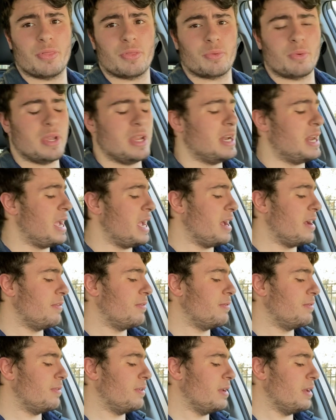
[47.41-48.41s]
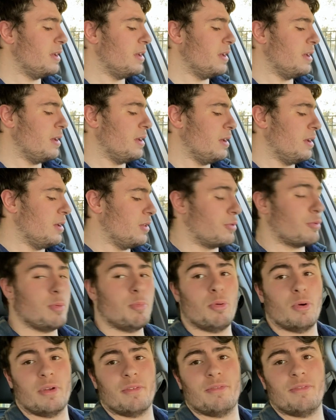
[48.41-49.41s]

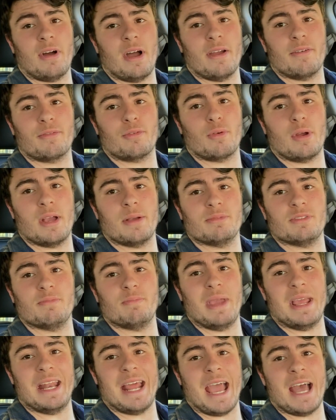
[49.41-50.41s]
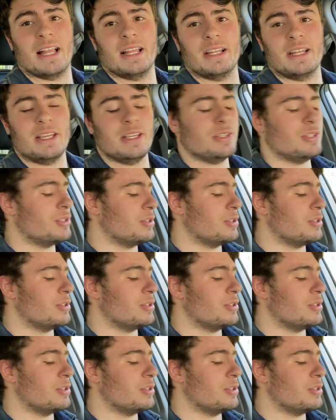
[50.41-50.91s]
3.5 grams of beta alanine.